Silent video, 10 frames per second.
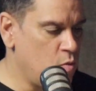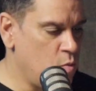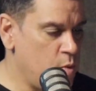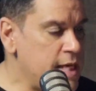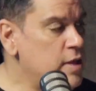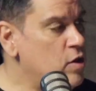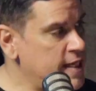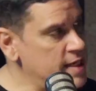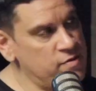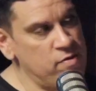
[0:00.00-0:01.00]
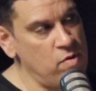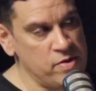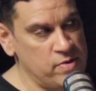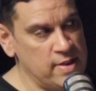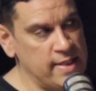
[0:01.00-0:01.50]
we look at it through
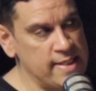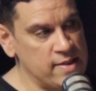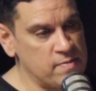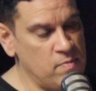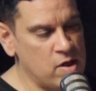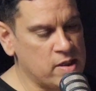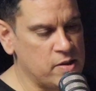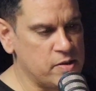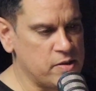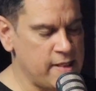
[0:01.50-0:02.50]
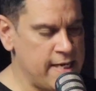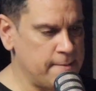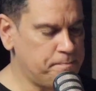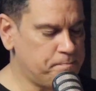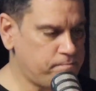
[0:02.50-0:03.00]
also the lens as marketers.
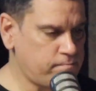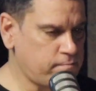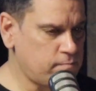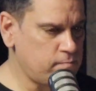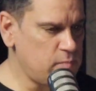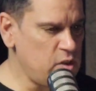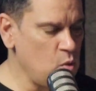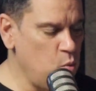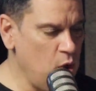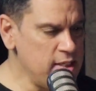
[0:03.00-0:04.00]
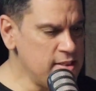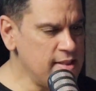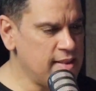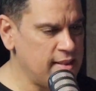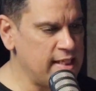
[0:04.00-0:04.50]
And what is
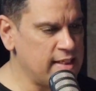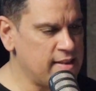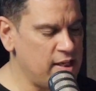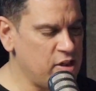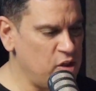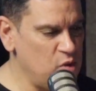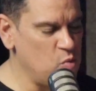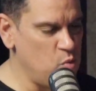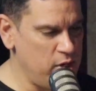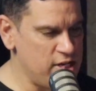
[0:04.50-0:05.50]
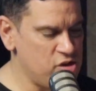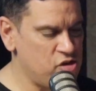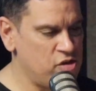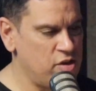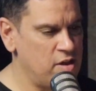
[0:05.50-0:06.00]
the thing that you
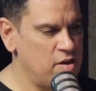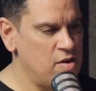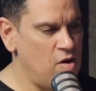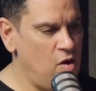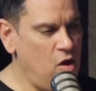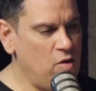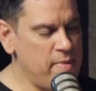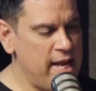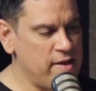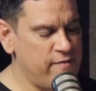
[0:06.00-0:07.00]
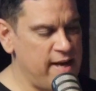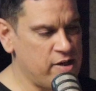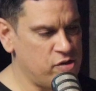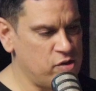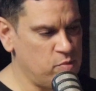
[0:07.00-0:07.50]
wish all
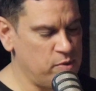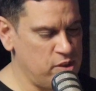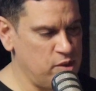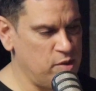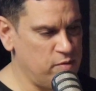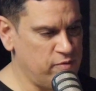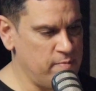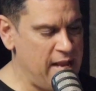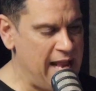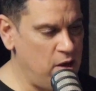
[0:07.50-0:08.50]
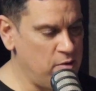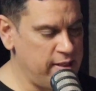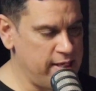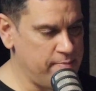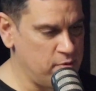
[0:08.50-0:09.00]
manufacturers would do, from how
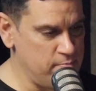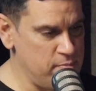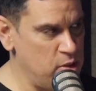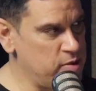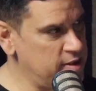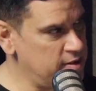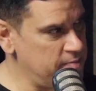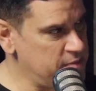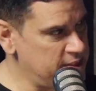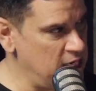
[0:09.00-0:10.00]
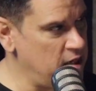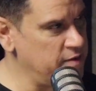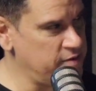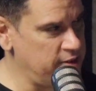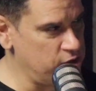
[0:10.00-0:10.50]
they promoted
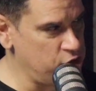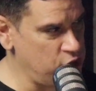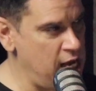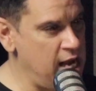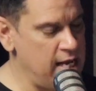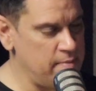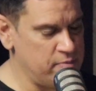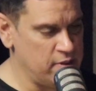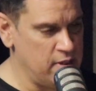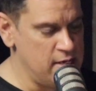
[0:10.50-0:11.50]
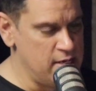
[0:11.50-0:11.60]
themselves, their jobs?